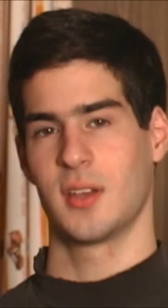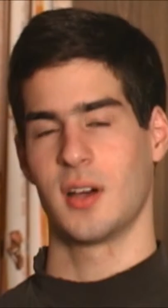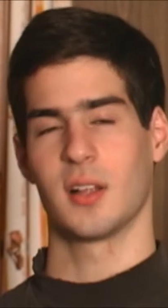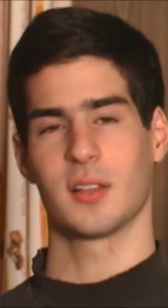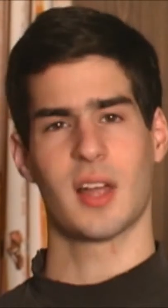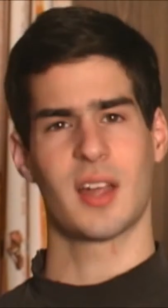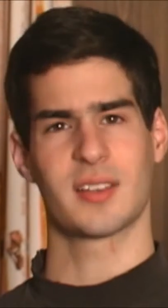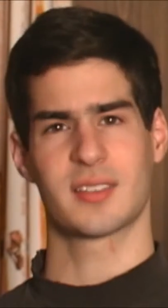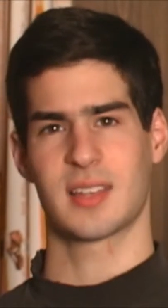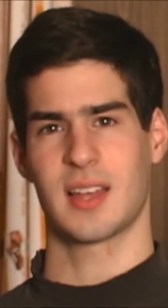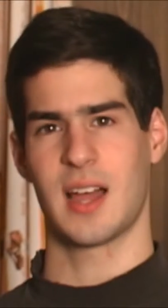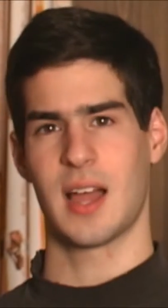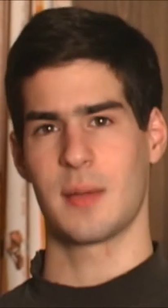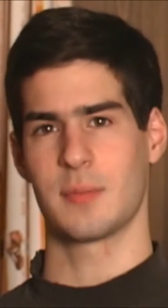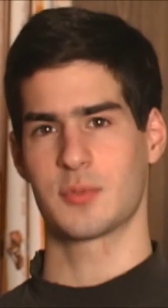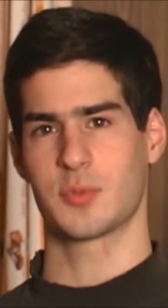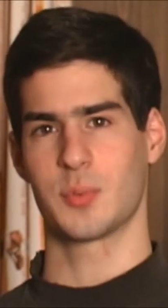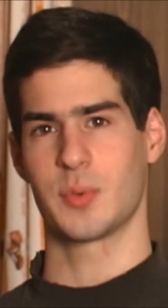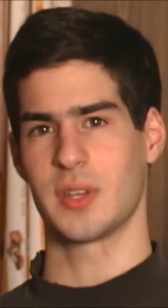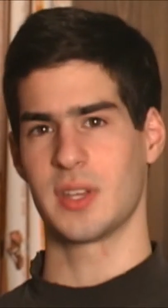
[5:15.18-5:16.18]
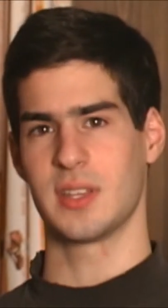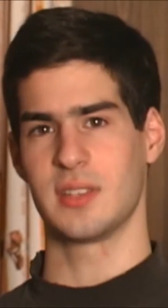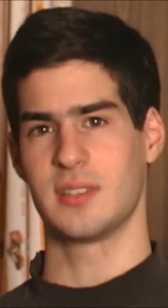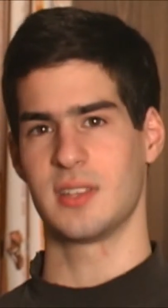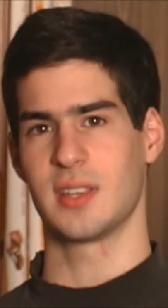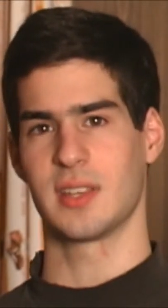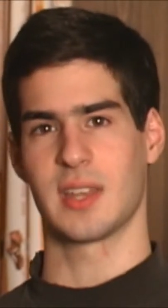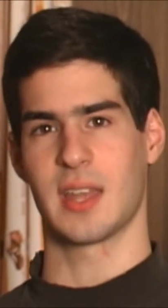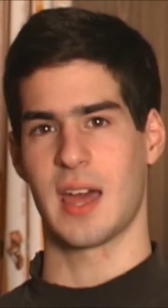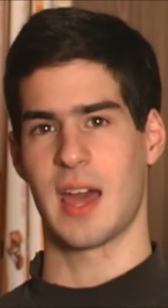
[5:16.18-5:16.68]
A lot of times we
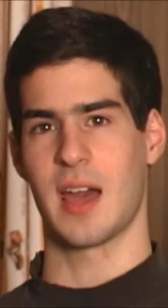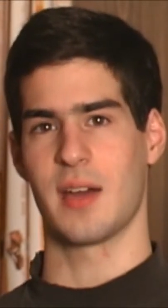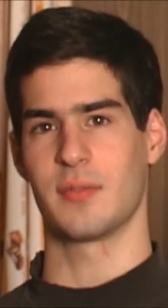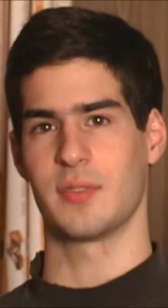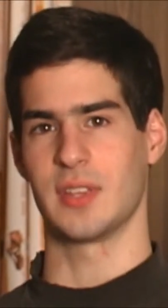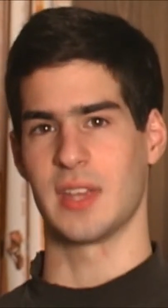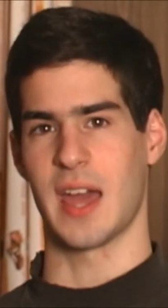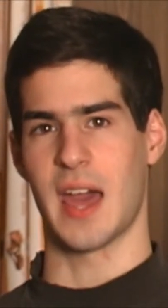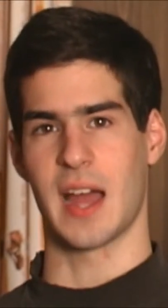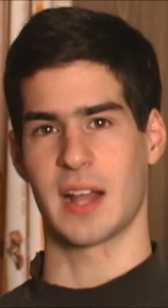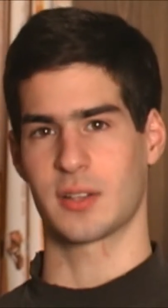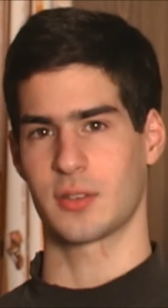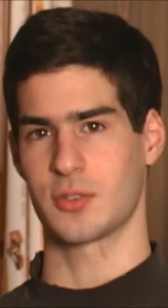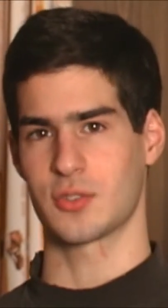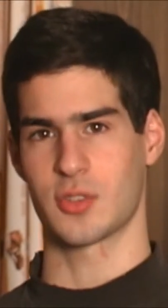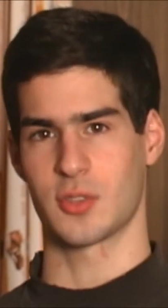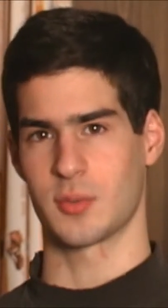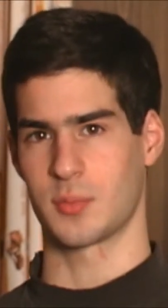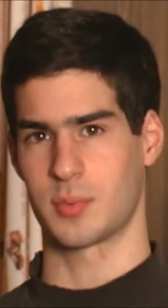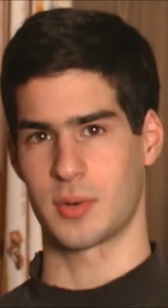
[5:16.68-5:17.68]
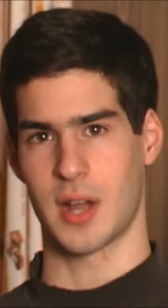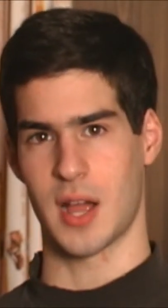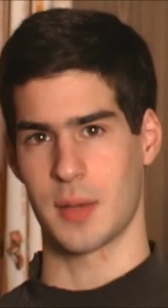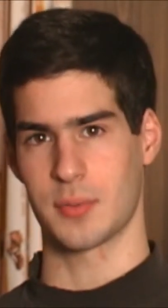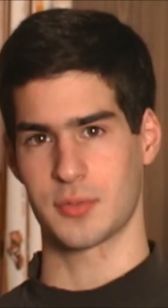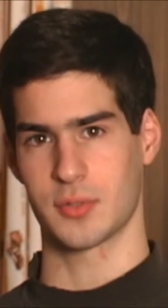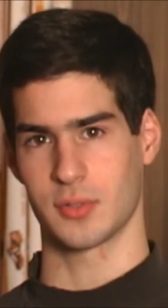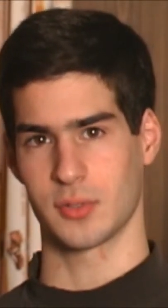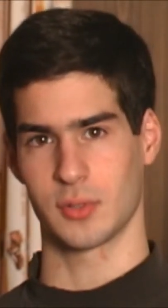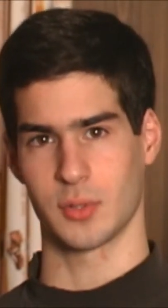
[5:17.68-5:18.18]
didn't have the actors or the
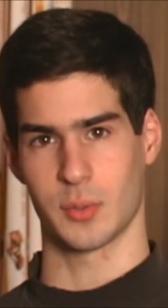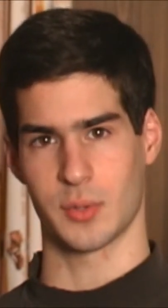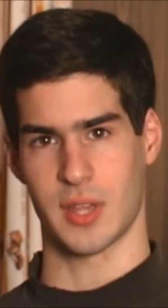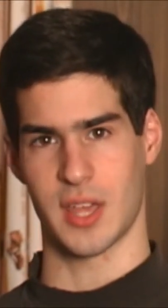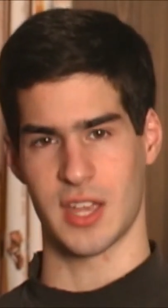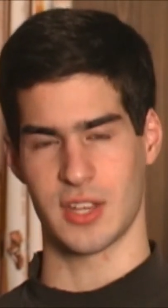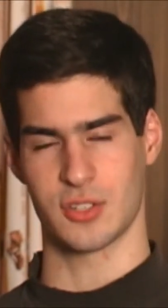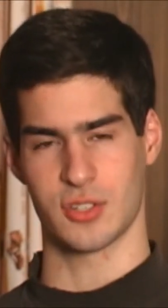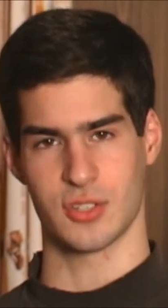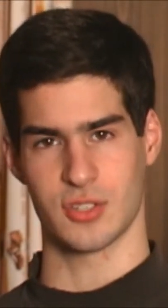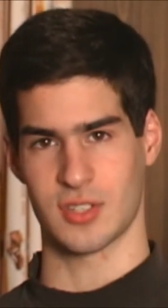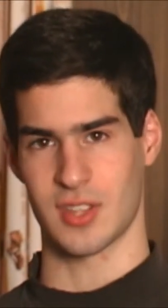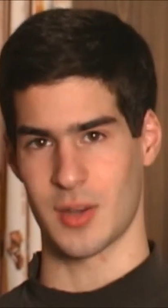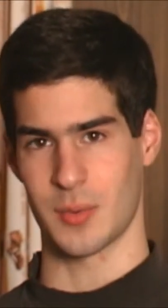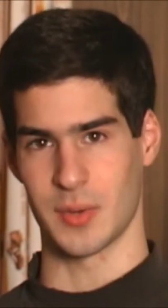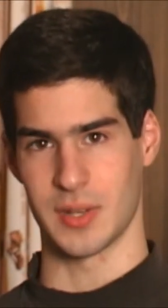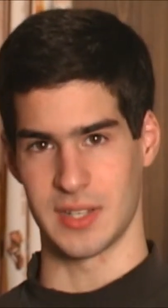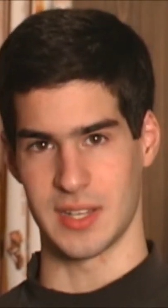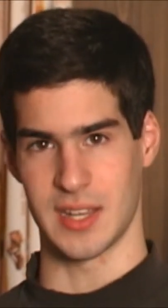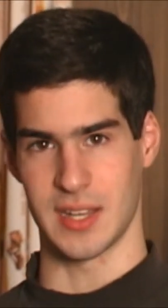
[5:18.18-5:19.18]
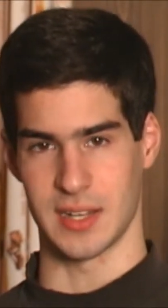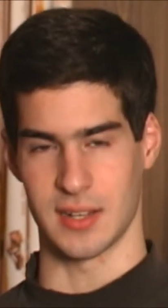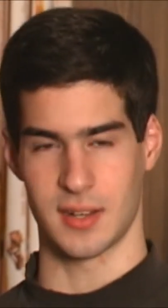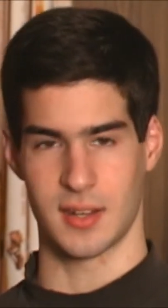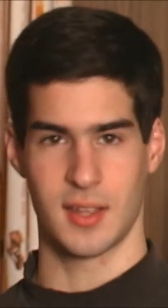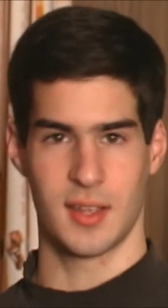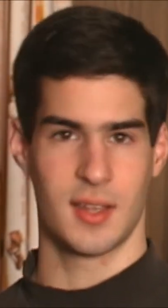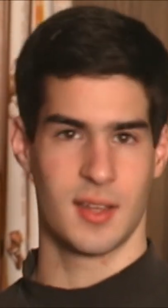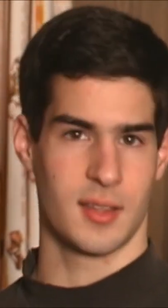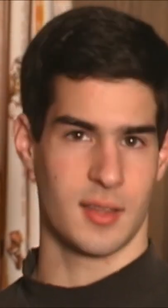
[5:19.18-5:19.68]
props or the locations that we
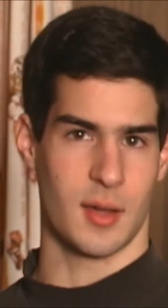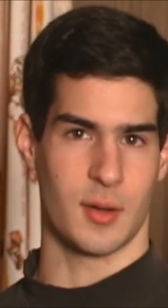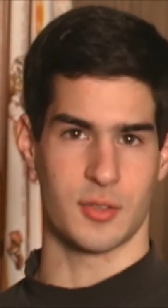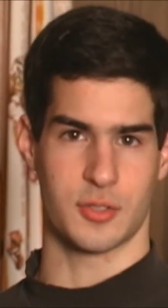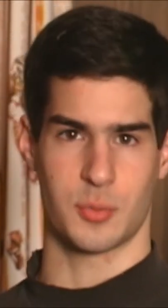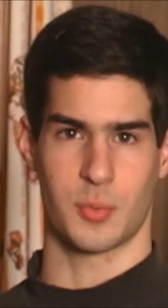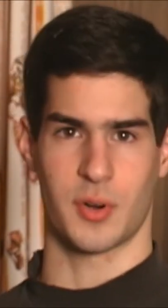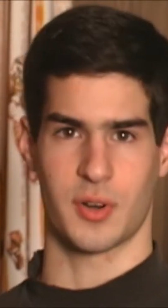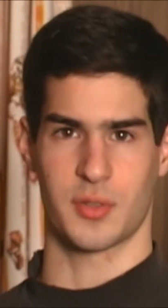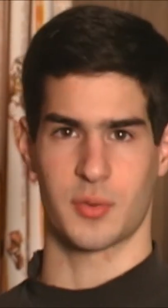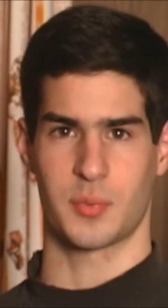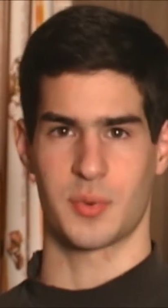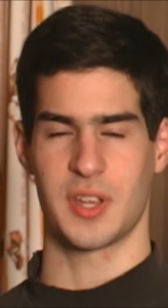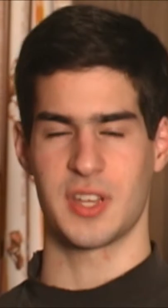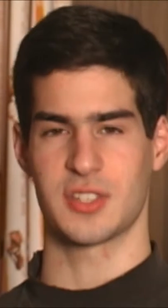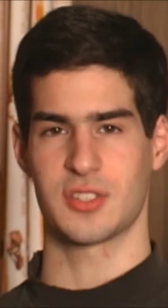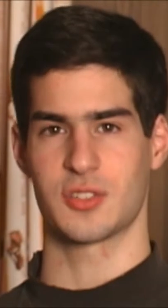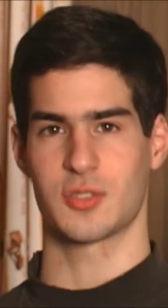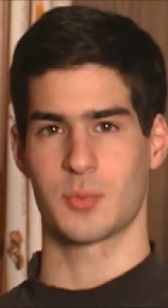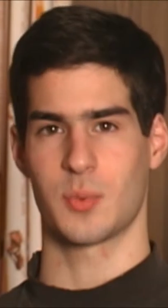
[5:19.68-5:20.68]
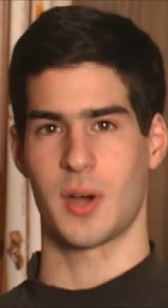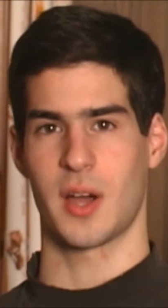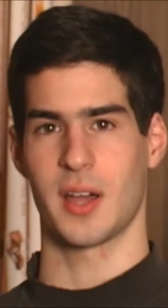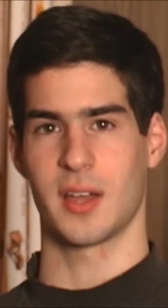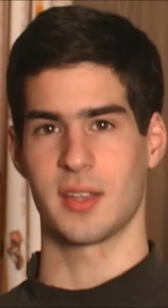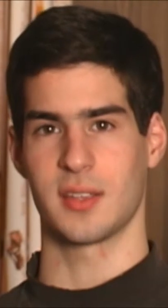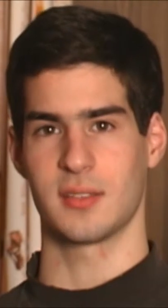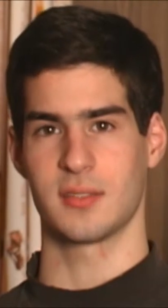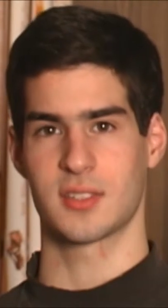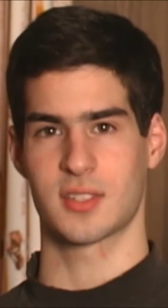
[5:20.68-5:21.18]
needed. That was one of the reasons
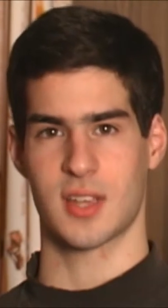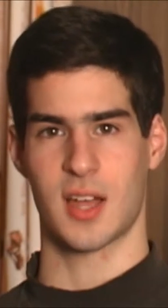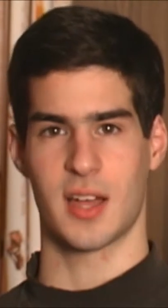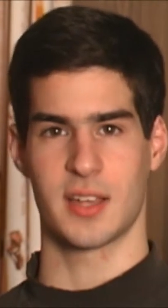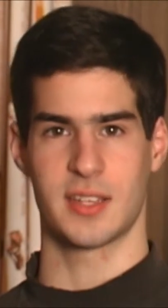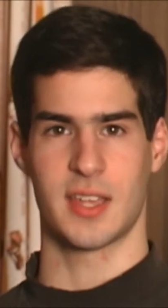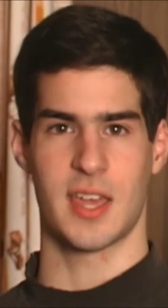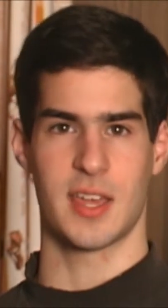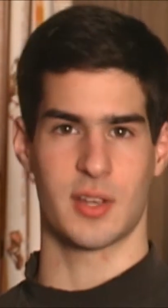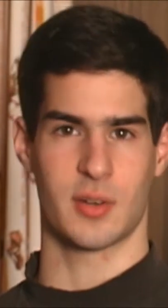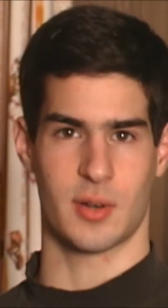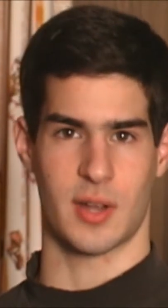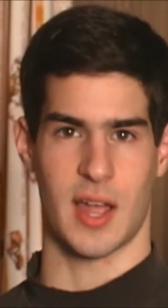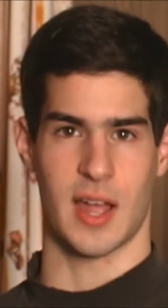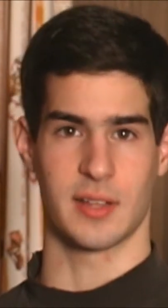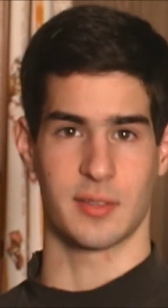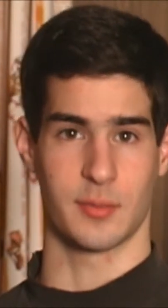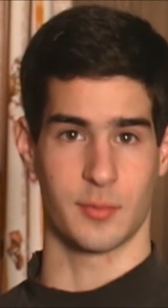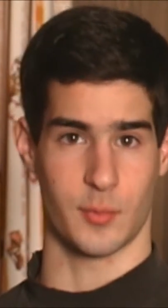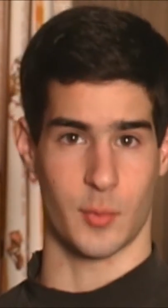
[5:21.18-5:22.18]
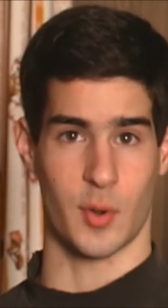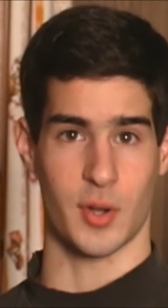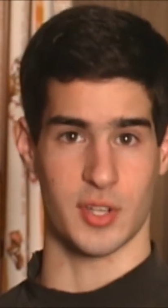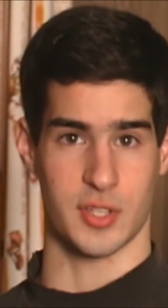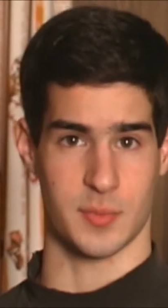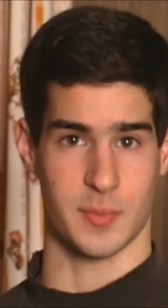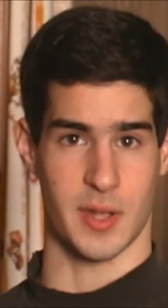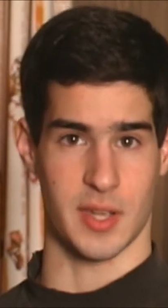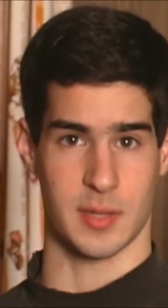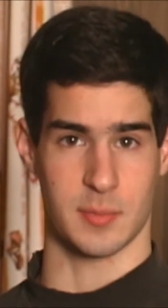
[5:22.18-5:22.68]
why Scott Yeager had to
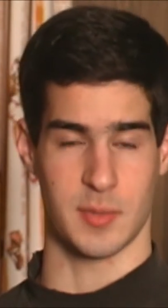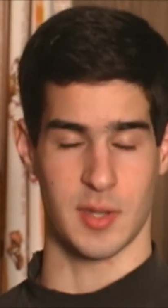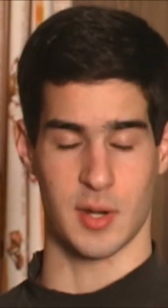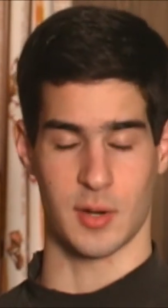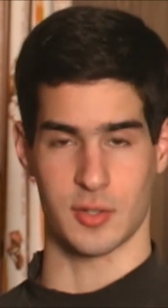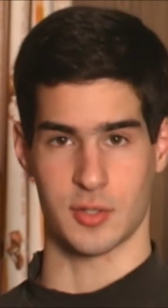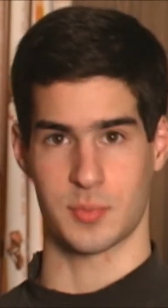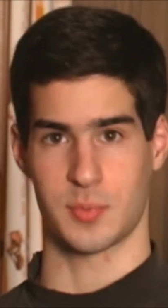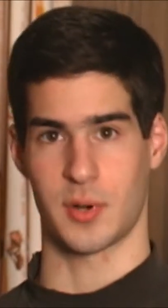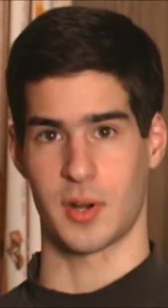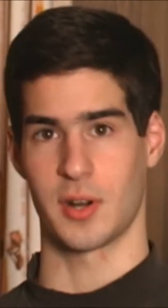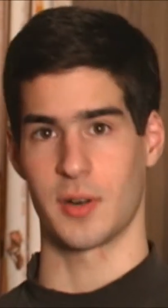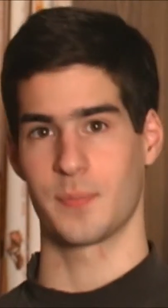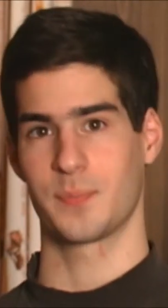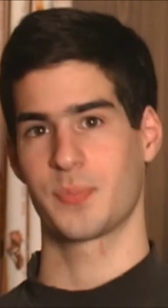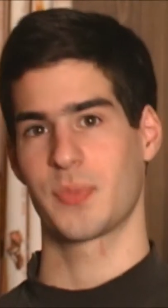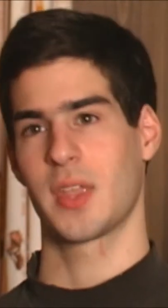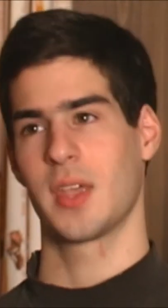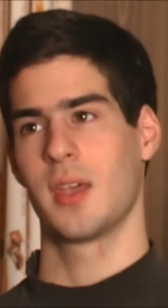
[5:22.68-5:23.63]
voice Mike Mino's part.